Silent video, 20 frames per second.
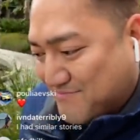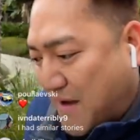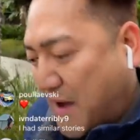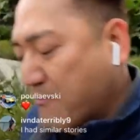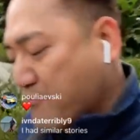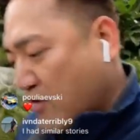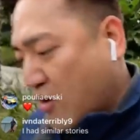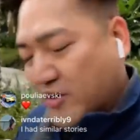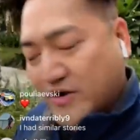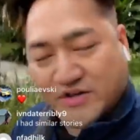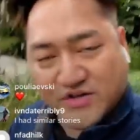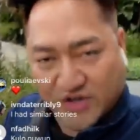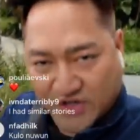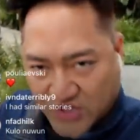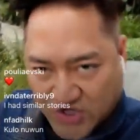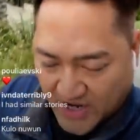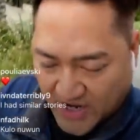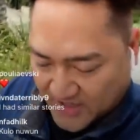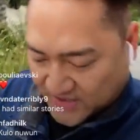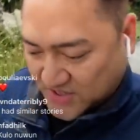my priority is
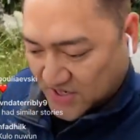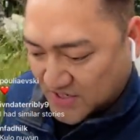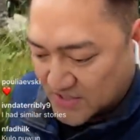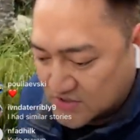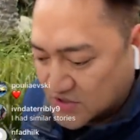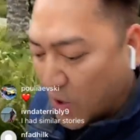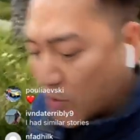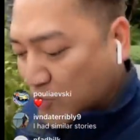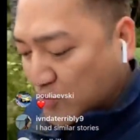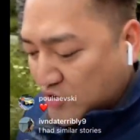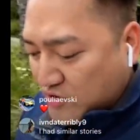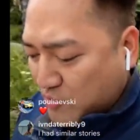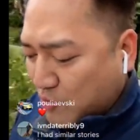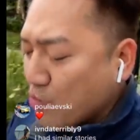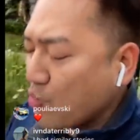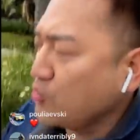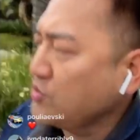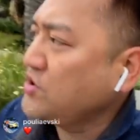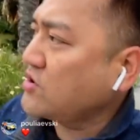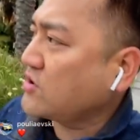gonna change. So
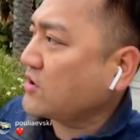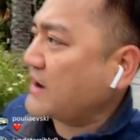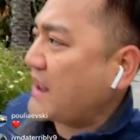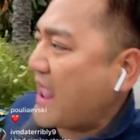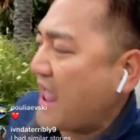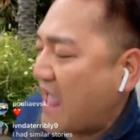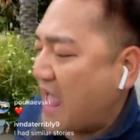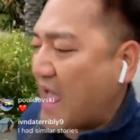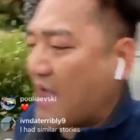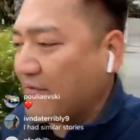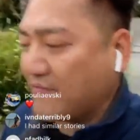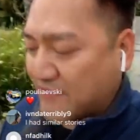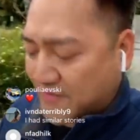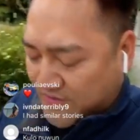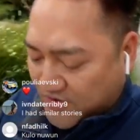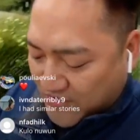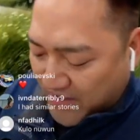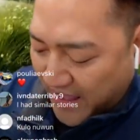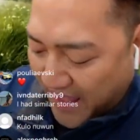you're gonna have